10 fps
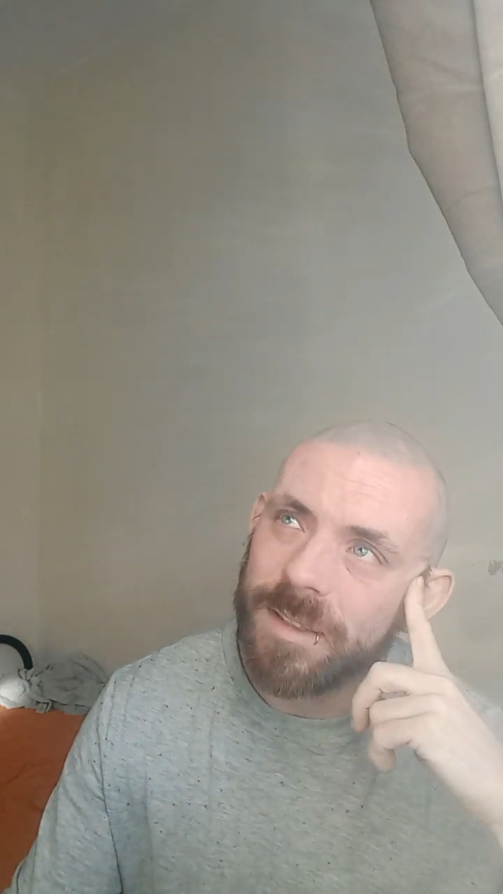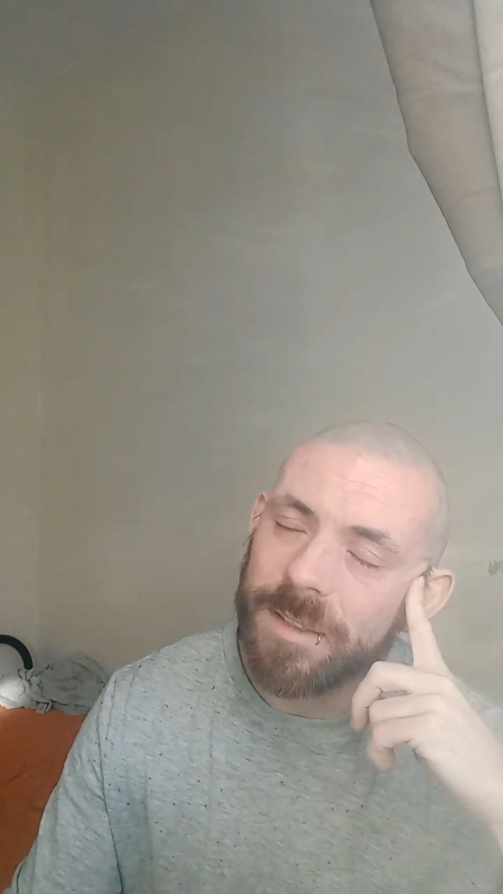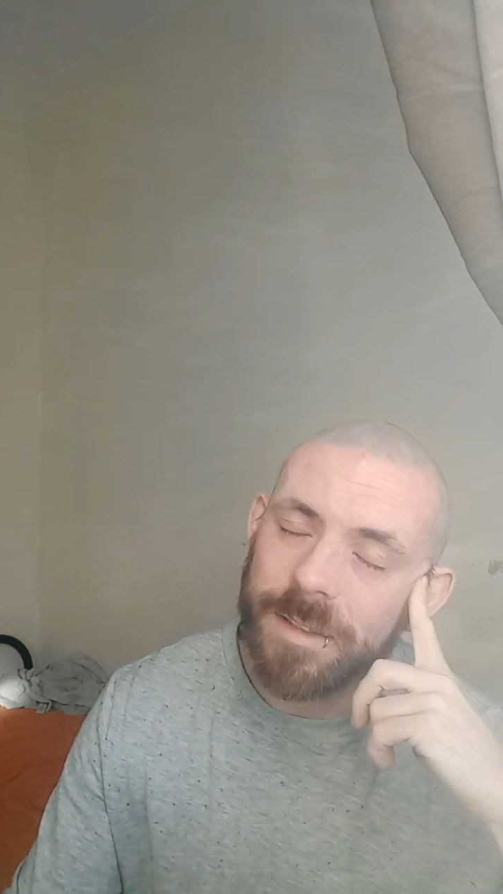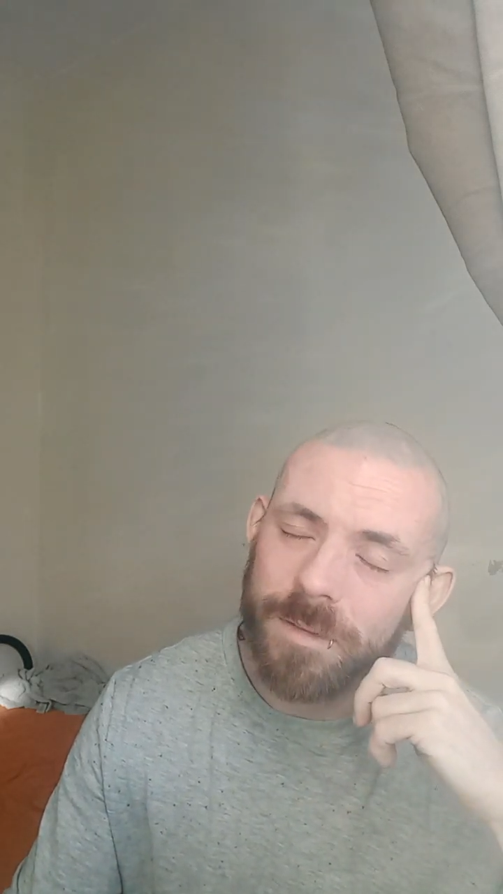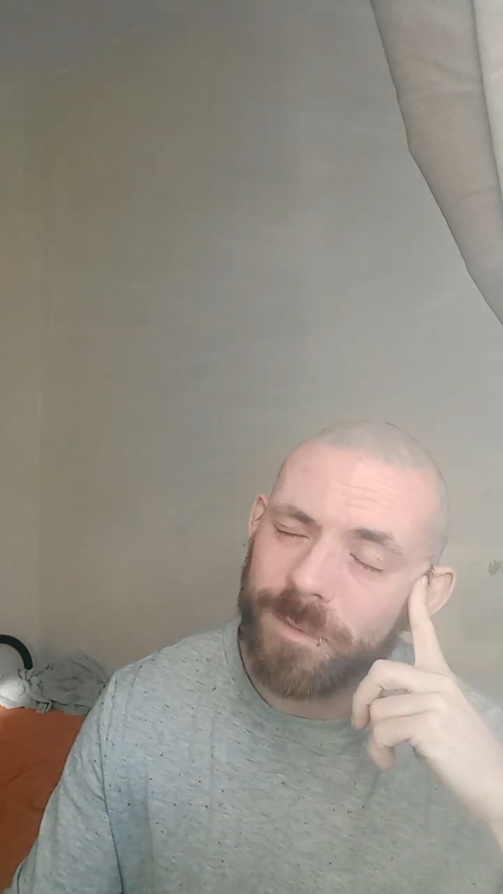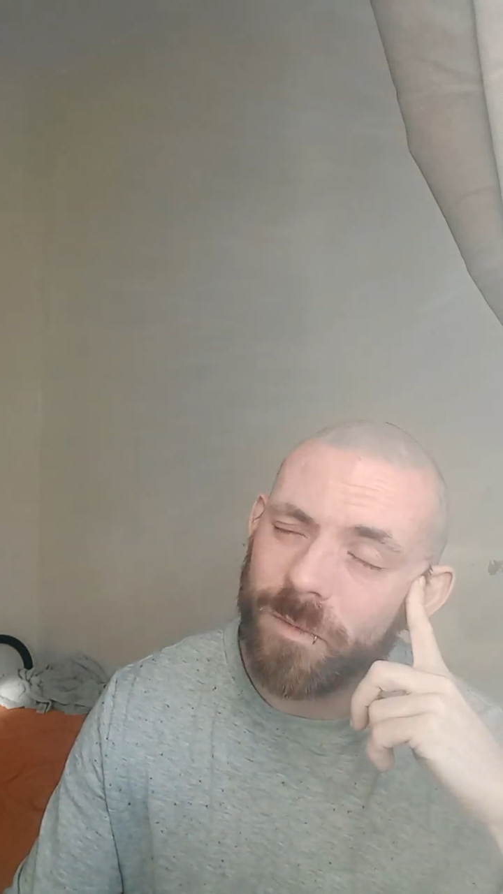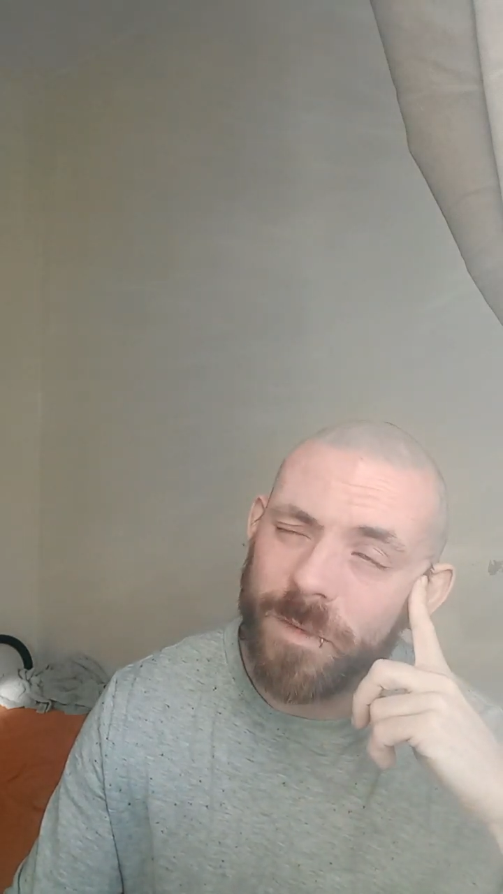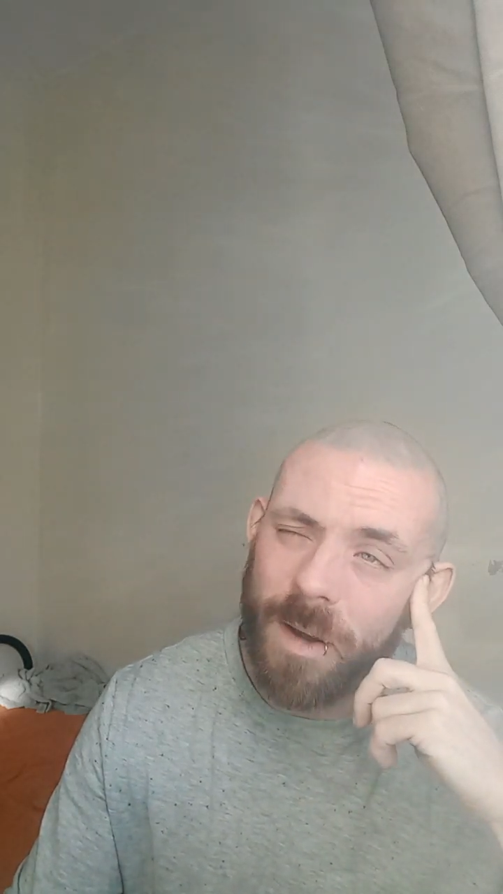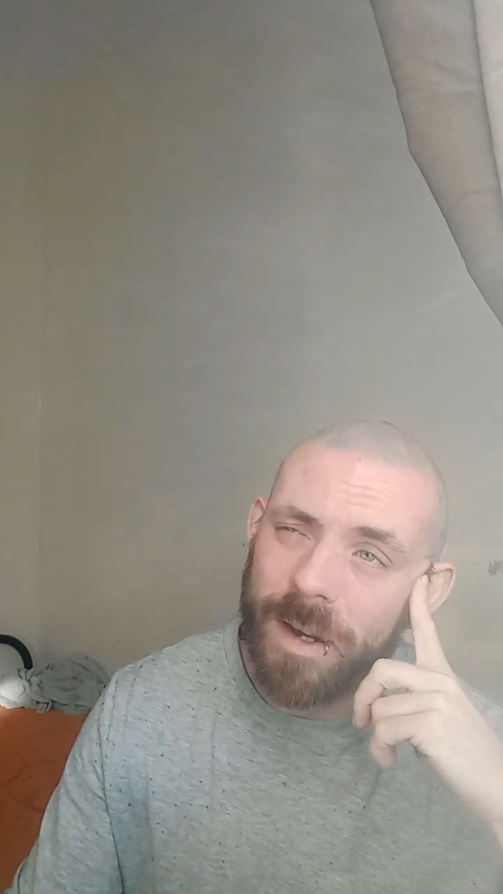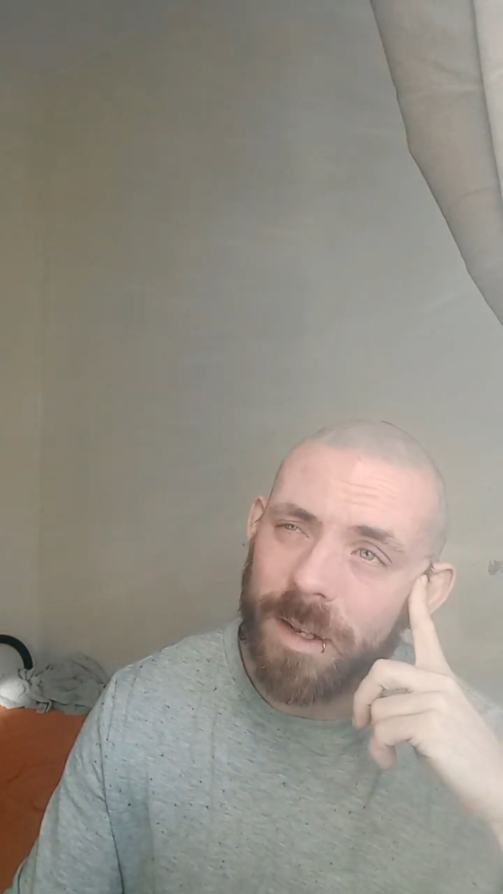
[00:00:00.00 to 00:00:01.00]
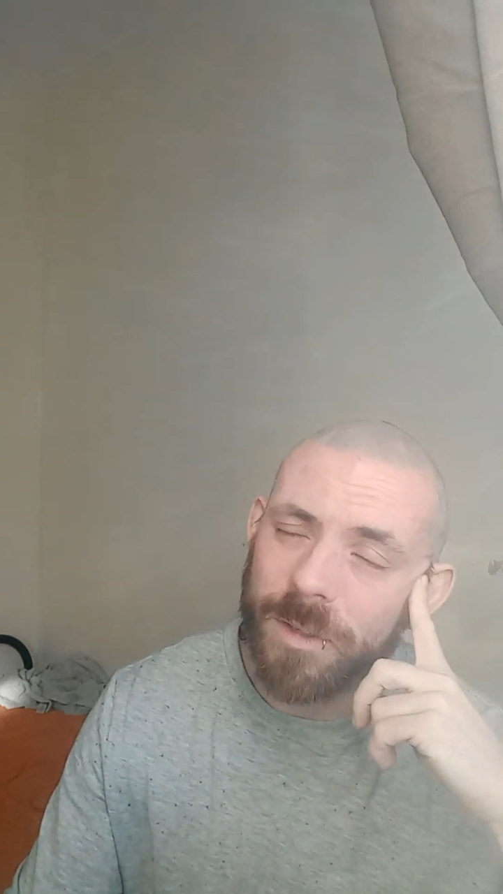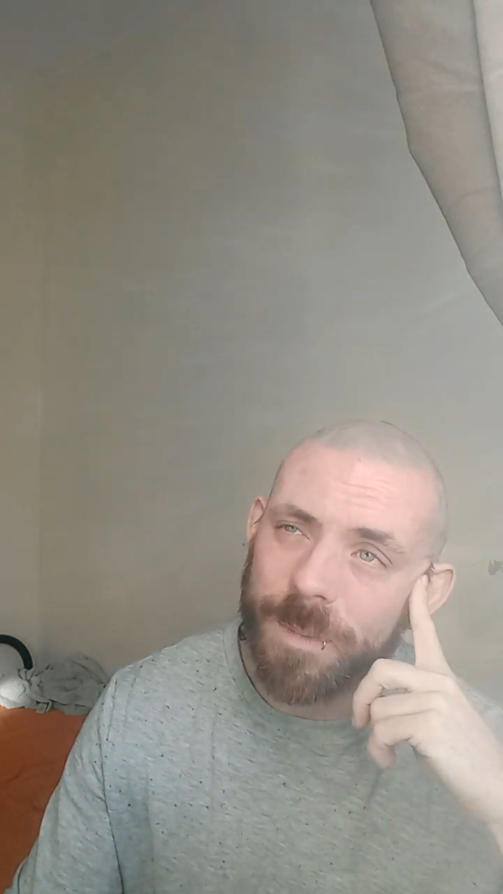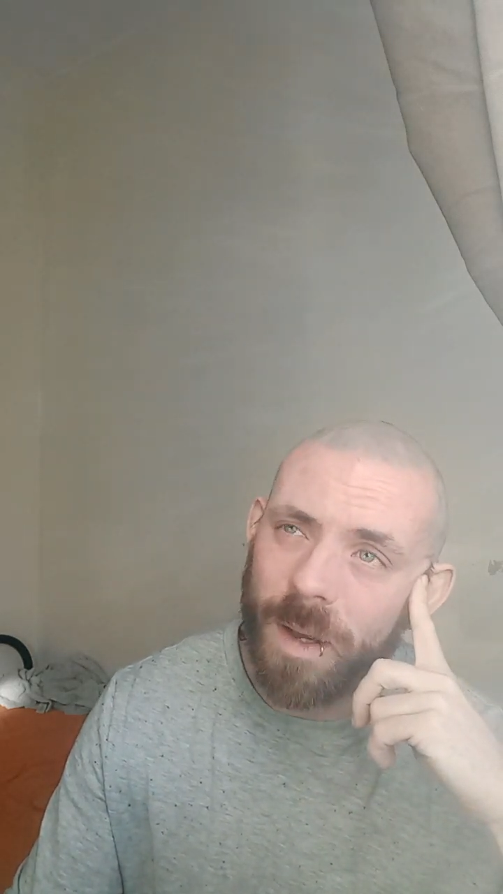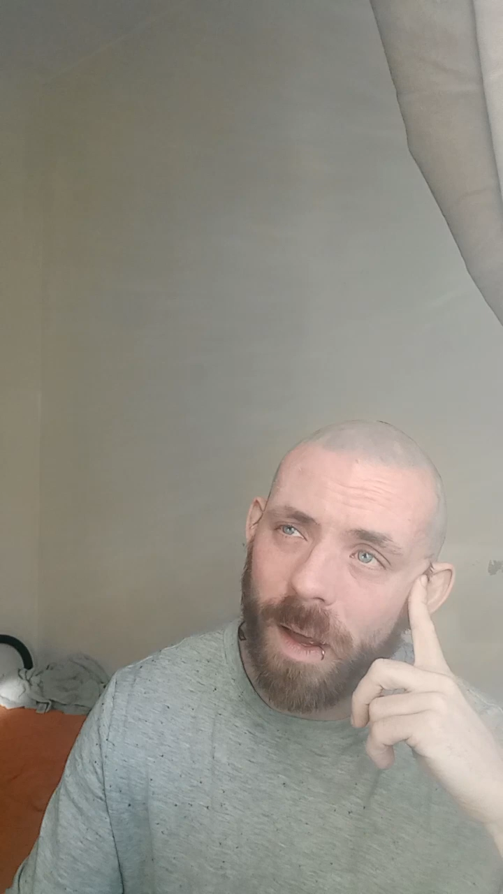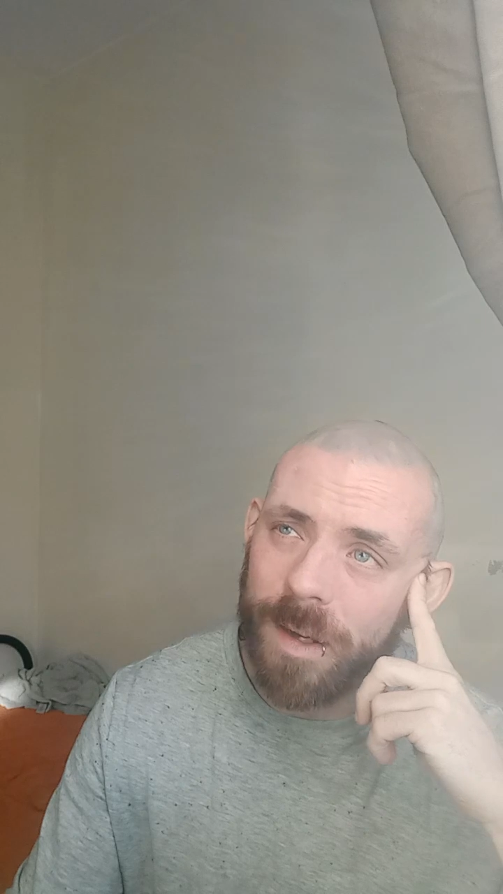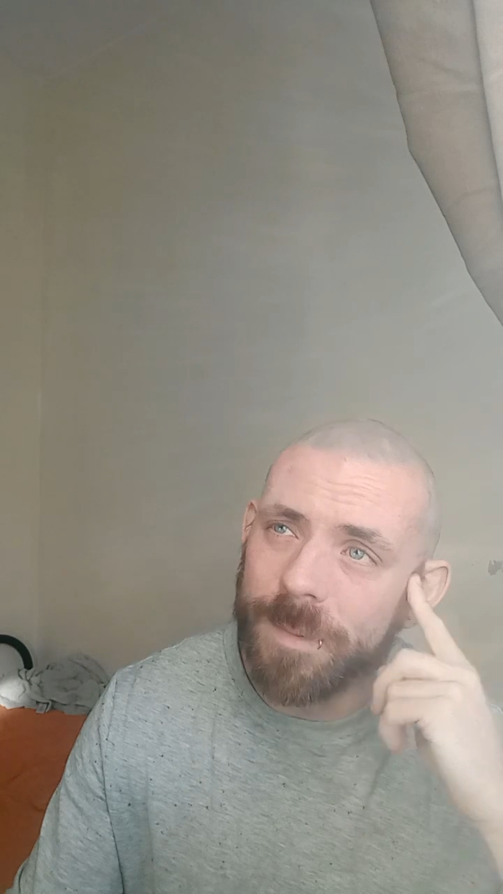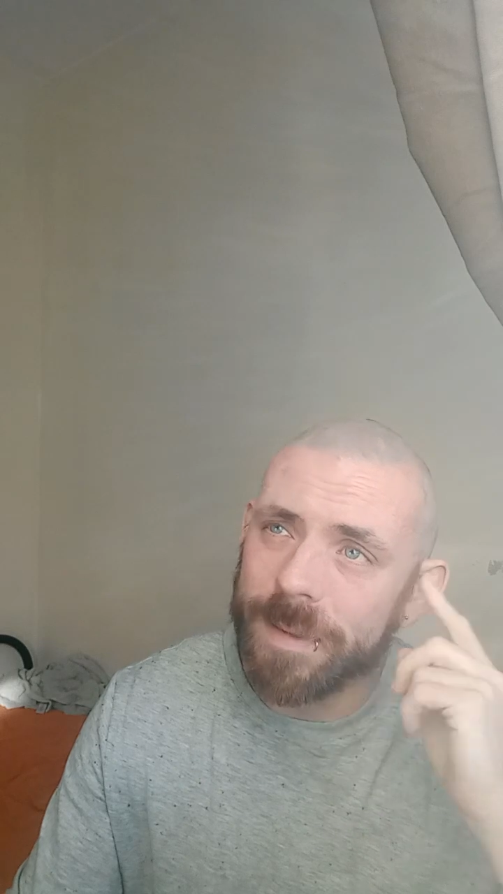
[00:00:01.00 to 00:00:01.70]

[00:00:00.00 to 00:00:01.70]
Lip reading: is very close behind,